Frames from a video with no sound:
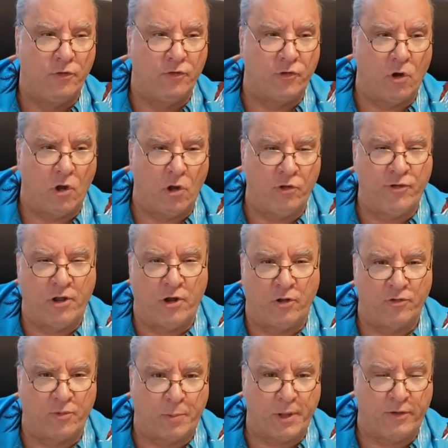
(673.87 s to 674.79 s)
So all
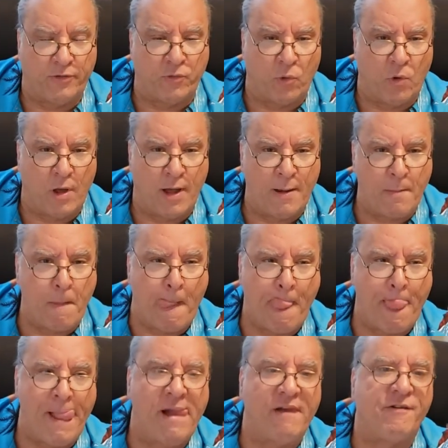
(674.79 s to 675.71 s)
generals are +1,
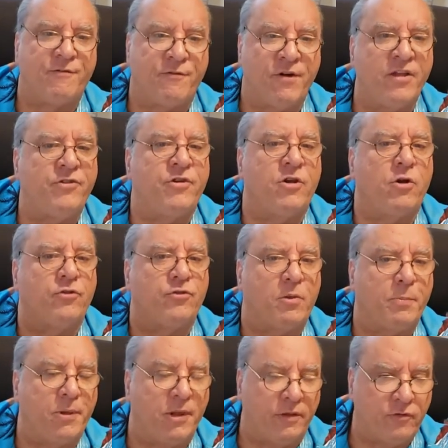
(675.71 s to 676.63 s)
French
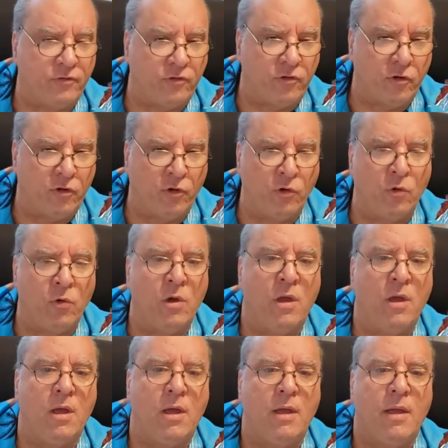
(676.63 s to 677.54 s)
generals are
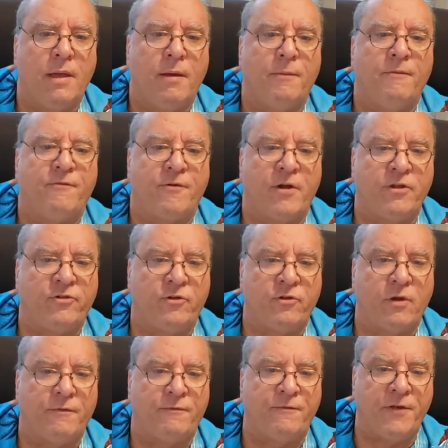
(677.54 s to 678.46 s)
+2,
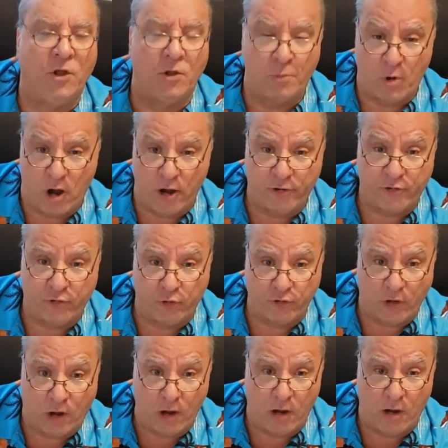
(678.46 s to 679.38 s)
French field
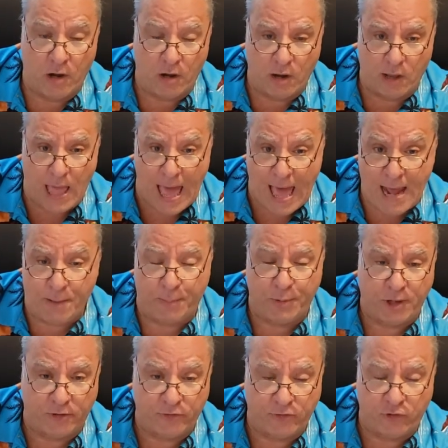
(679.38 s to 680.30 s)
marshals are add a
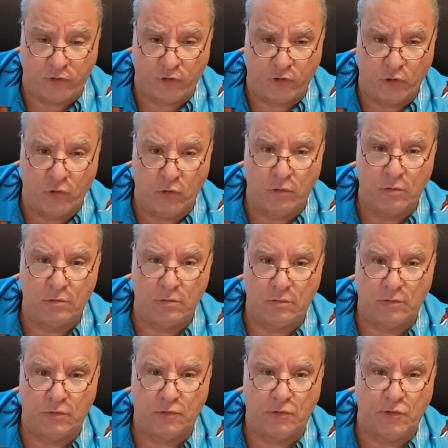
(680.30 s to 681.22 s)
+2
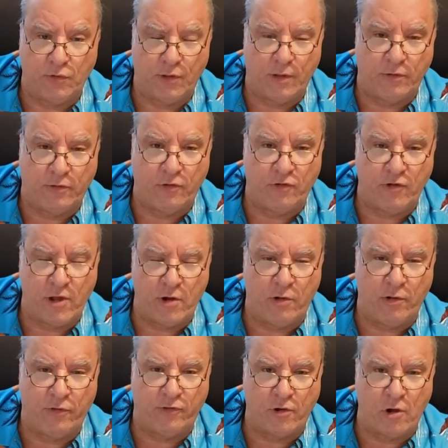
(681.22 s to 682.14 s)
to the
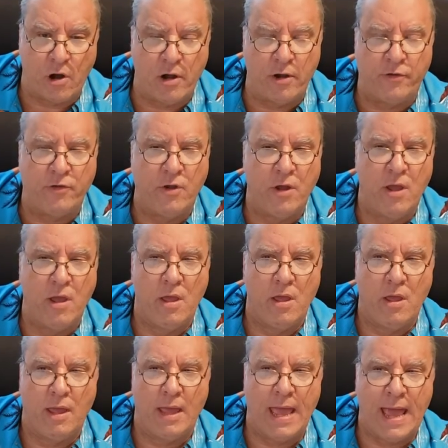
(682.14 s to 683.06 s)
general in charge,
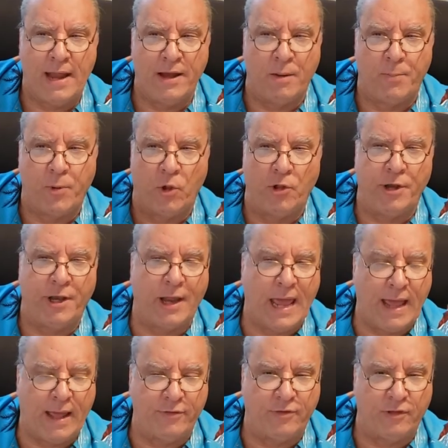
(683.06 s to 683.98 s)
and Napoleon
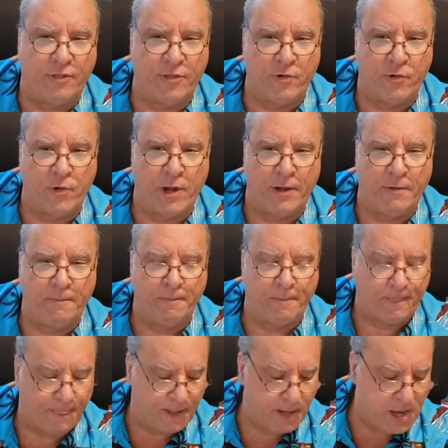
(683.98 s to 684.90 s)
adds a 3.
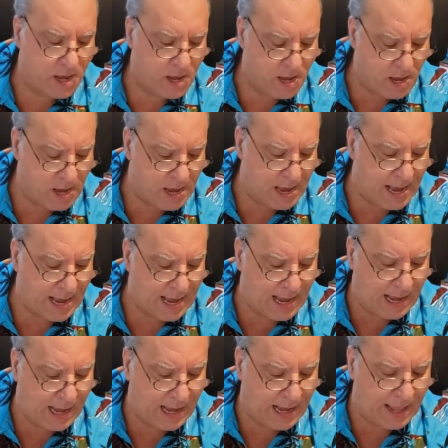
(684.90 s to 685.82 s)

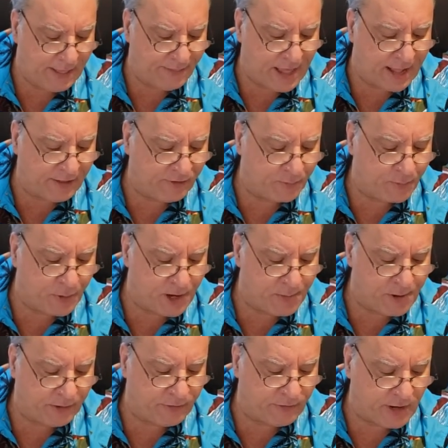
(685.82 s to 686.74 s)
And that's
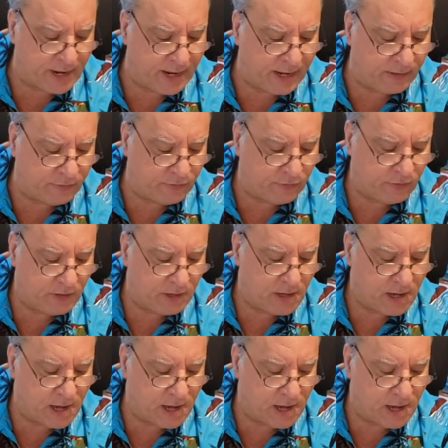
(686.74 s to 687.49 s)
pretty much it.